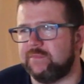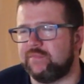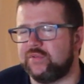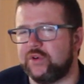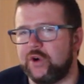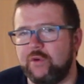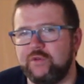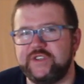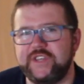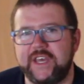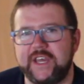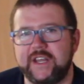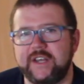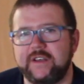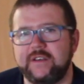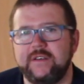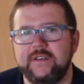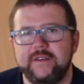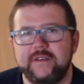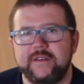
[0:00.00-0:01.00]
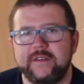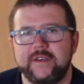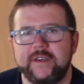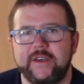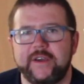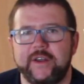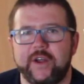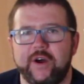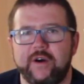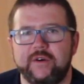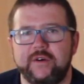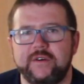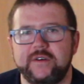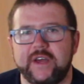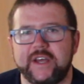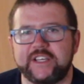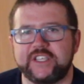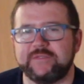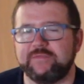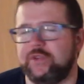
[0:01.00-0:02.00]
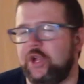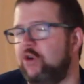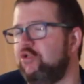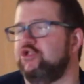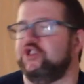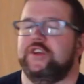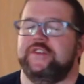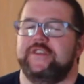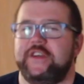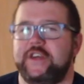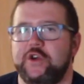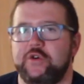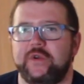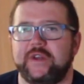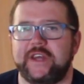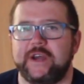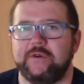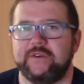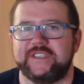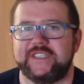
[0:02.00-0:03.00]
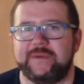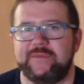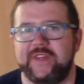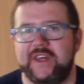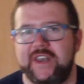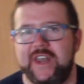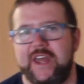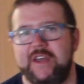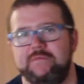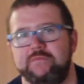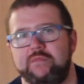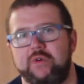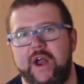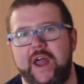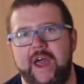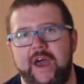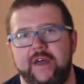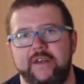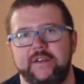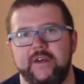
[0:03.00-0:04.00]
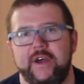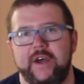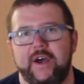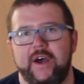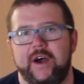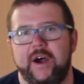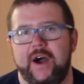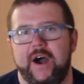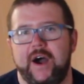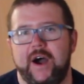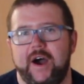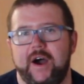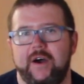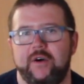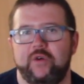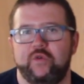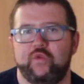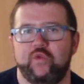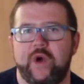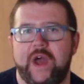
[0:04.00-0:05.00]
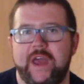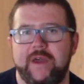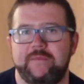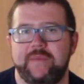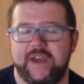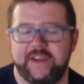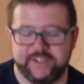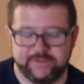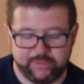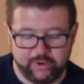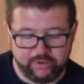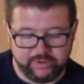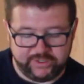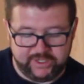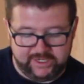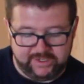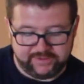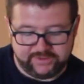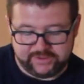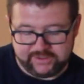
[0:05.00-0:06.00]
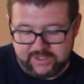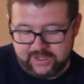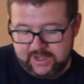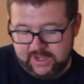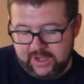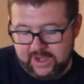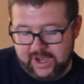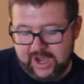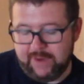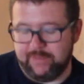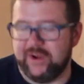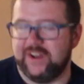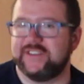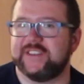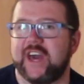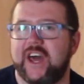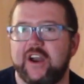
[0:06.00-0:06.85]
protein you know, explosion that you would get with some of the name brand whey-based proteins. But it's